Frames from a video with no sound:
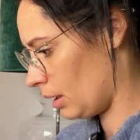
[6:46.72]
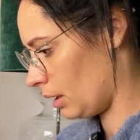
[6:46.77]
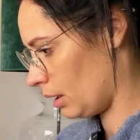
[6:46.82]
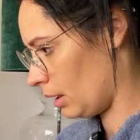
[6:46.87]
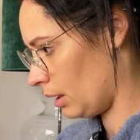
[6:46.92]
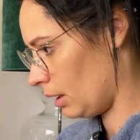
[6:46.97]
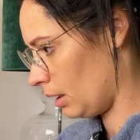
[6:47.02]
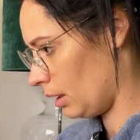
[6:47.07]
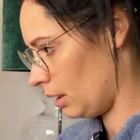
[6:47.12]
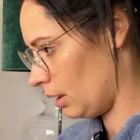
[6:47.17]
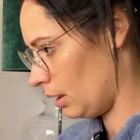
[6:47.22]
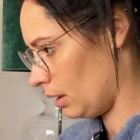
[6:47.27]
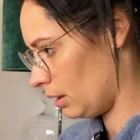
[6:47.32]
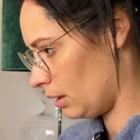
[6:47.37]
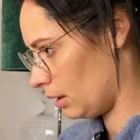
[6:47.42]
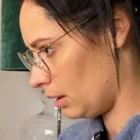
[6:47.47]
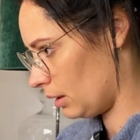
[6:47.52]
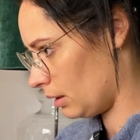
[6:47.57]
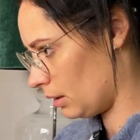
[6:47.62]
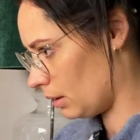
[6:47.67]
Okay,
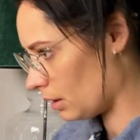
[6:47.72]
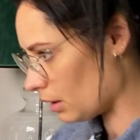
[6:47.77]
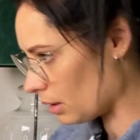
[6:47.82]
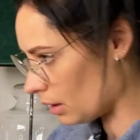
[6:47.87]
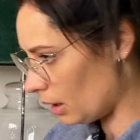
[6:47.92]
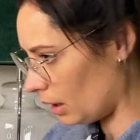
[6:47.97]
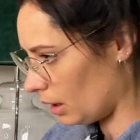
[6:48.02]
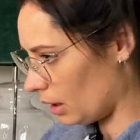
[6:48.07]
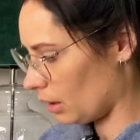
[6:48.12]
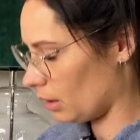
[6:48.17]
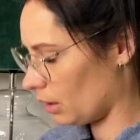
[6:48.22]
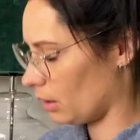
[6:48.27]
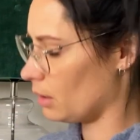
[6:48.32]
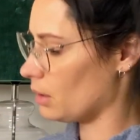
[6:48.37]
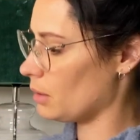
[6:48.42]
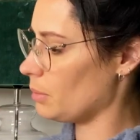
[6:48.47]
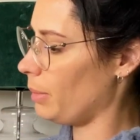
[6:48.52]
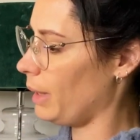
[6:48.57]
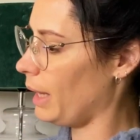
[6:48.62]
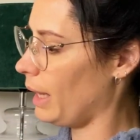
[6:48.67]
there it goes
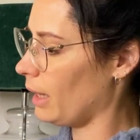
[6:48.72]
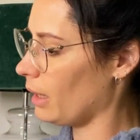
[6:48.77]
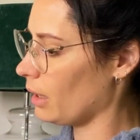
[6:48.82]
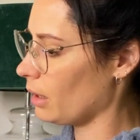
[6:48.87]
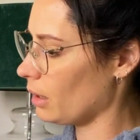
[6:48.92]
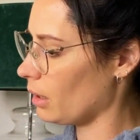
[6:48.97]
back.